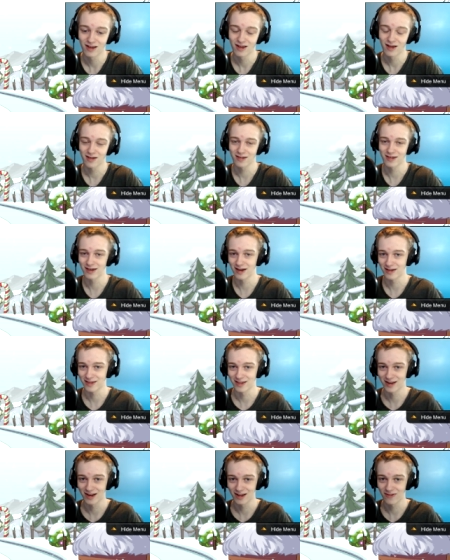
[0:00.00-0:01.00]
I'll see you guys
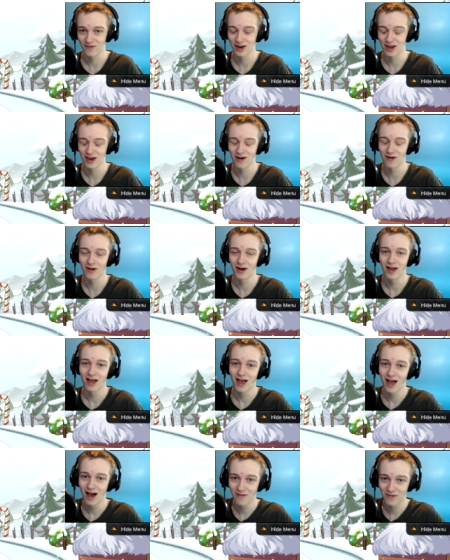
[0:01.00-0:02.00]
in the next video.
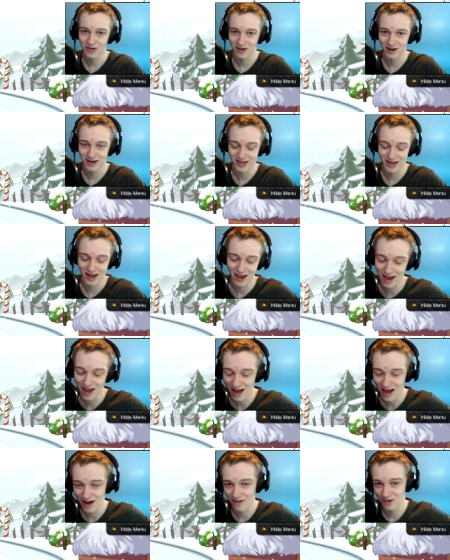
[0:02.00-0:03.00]
Have a great day,
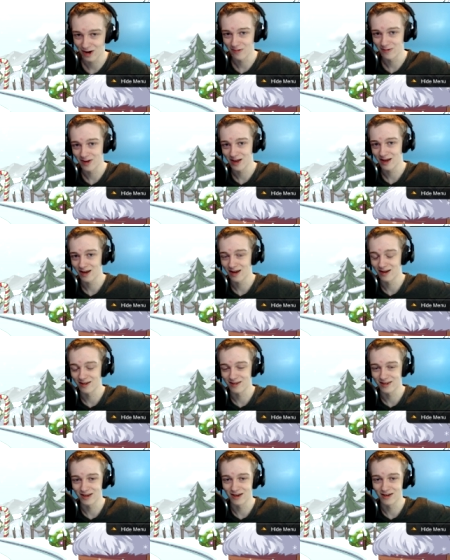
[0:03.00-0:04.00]
have a great week, and I'll
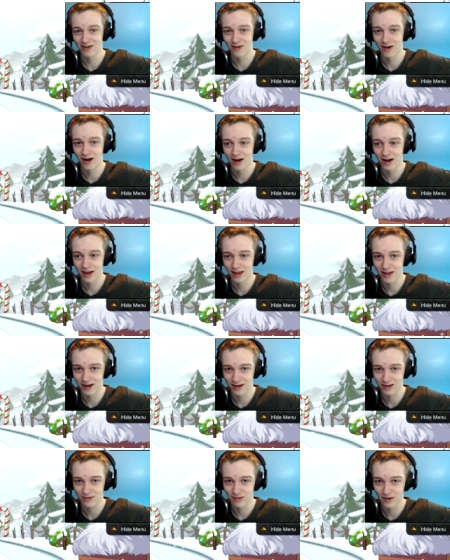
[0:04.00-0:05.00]
see you in the
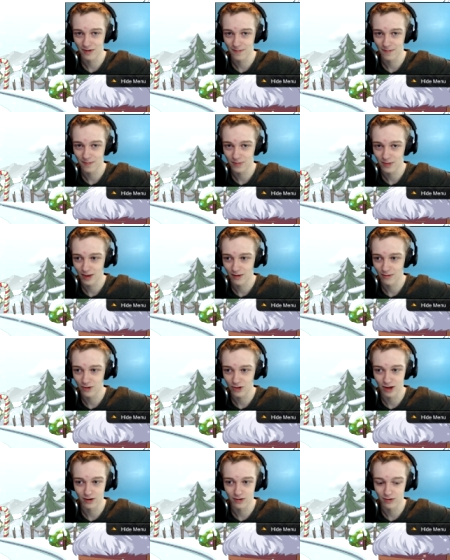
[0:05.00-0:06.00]
next one.
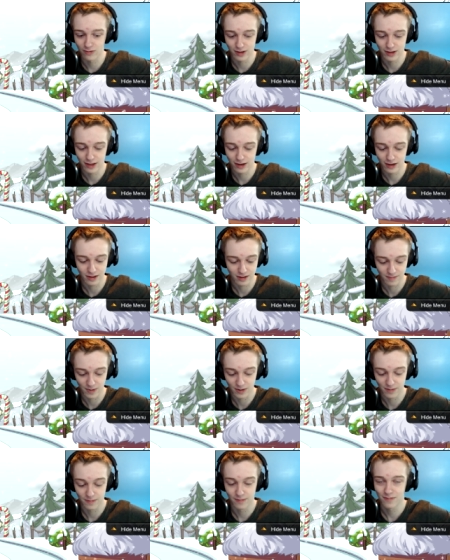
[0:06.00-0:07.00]
Which I don't know when that is,
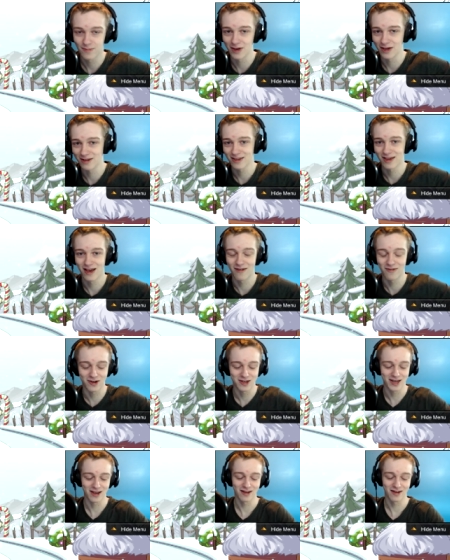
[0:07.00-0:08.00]
but peace. Have a
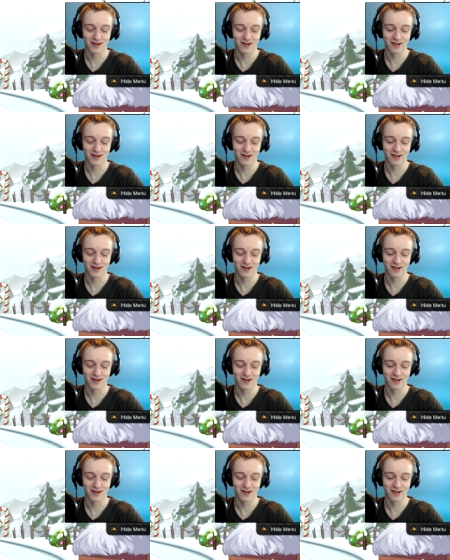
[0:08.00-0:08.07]
good day.